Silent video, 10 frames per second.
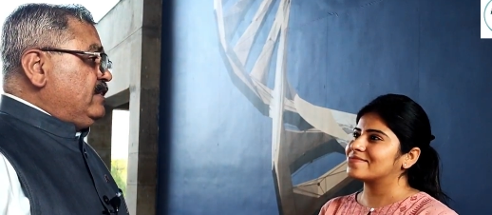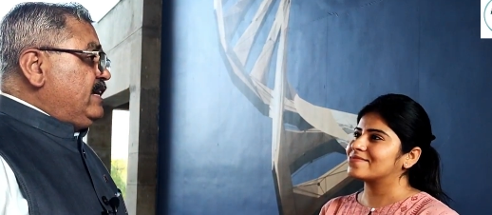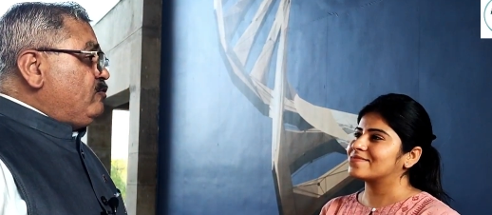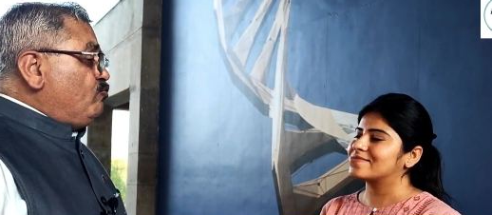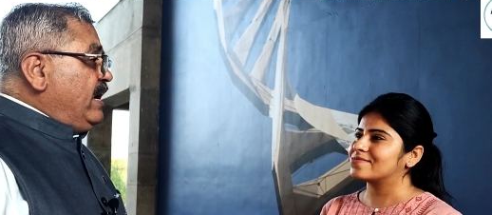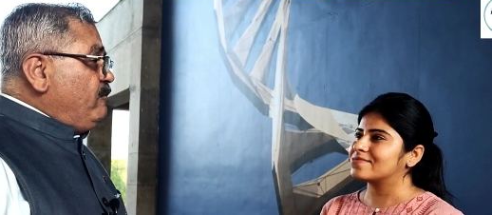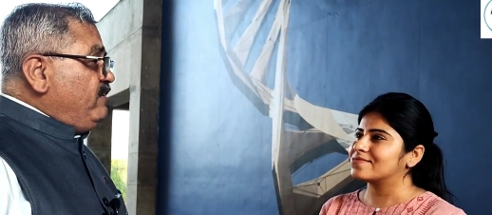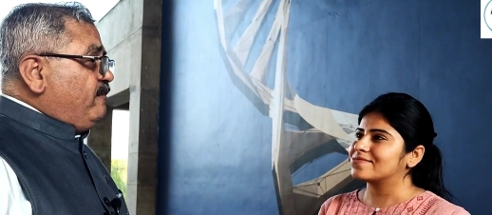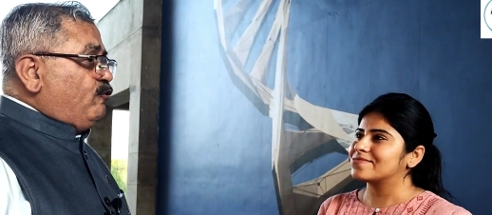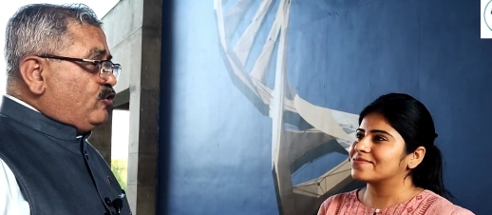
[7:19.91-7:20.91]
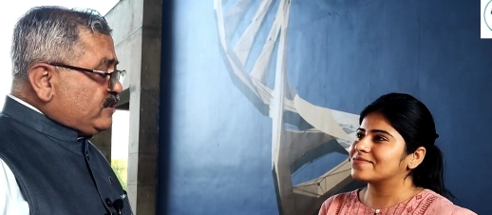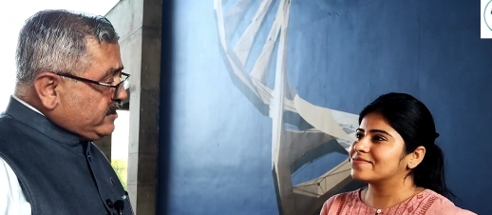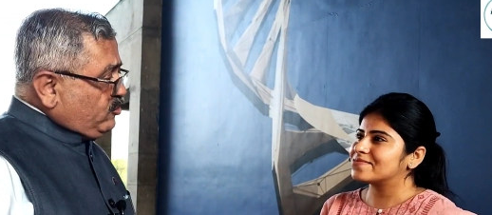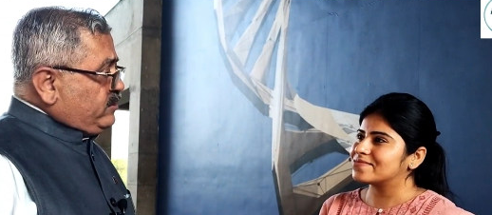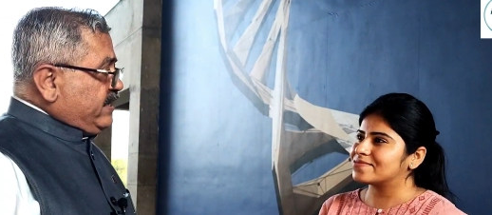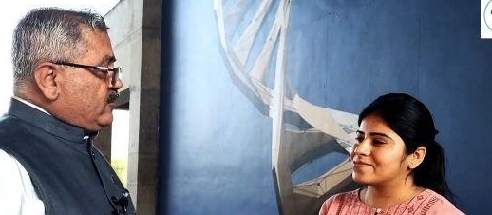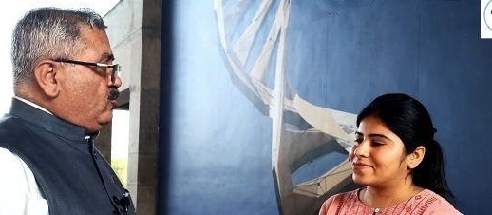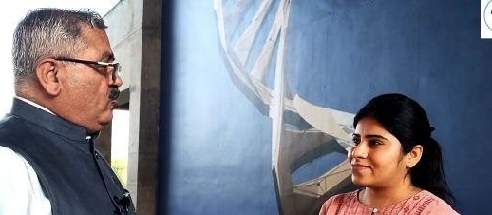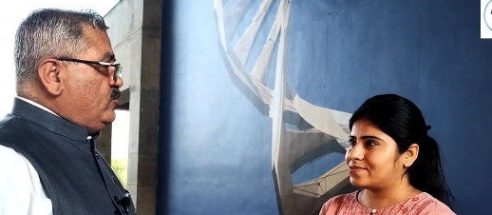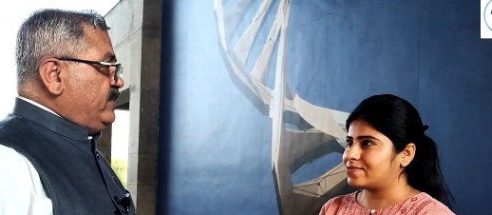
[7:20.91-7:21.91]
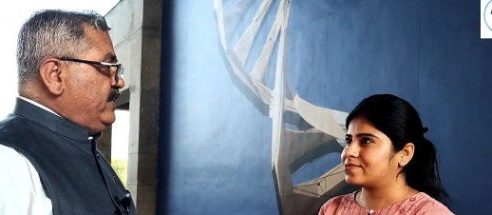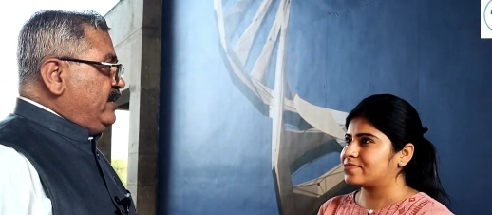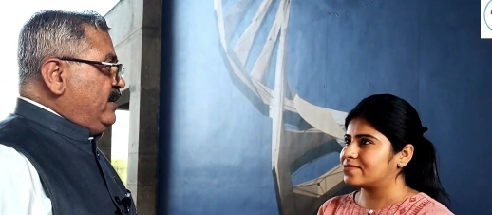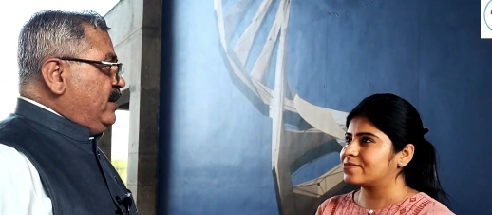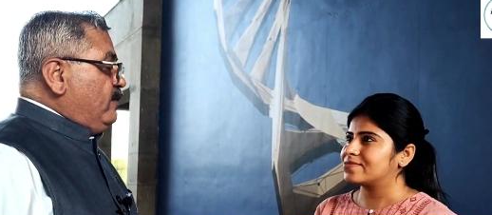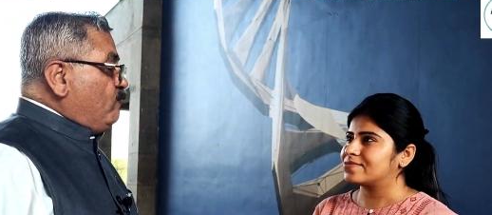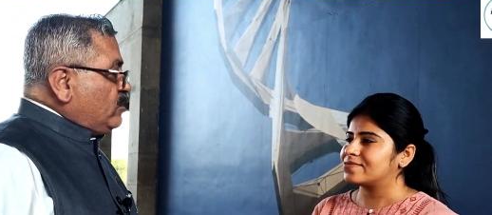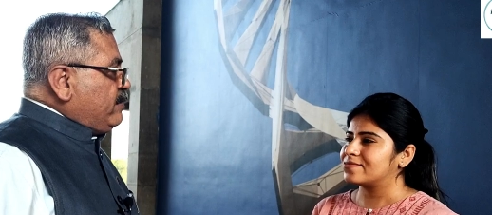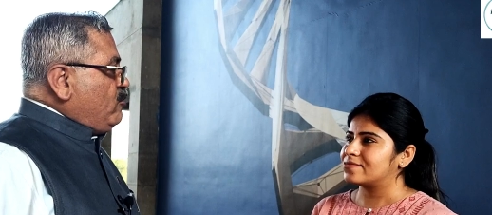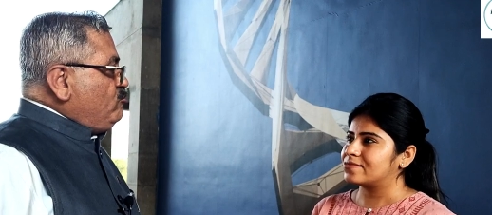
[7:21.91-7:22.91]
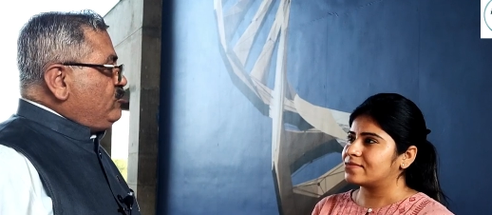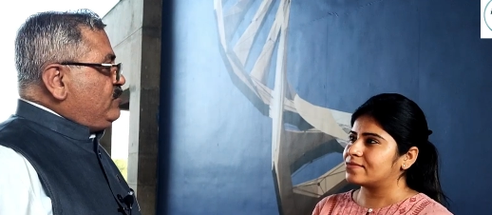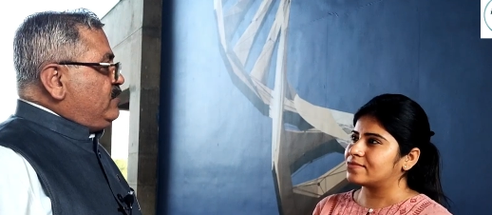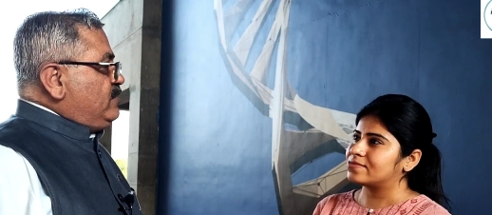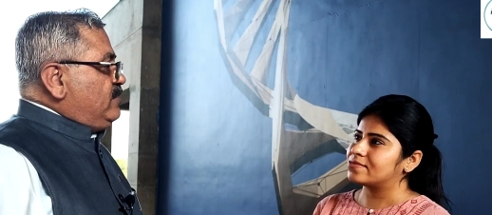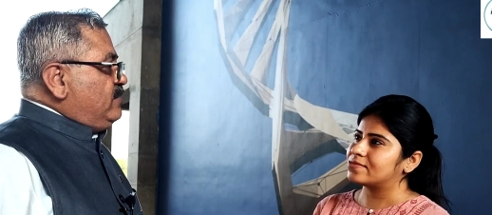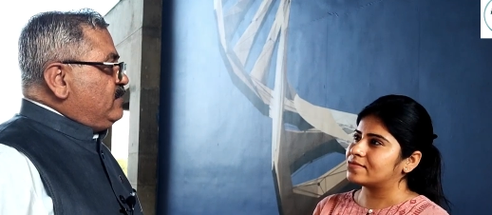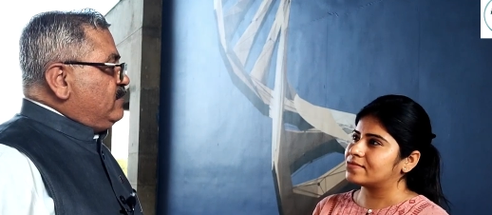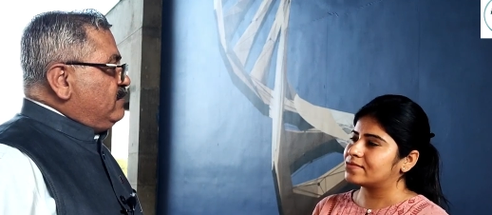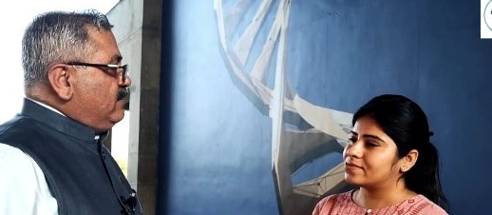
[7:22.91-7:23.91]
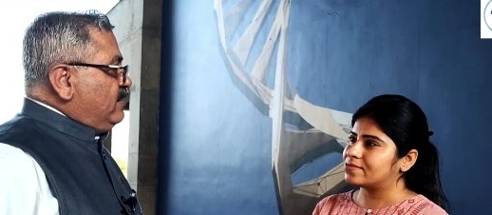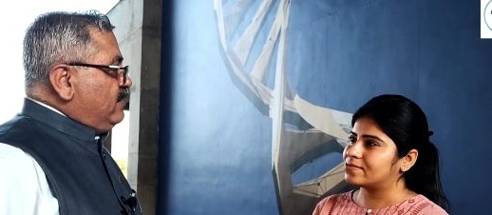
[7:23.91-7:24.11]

Speaker 1: that while we are focusing on technology, what about uh,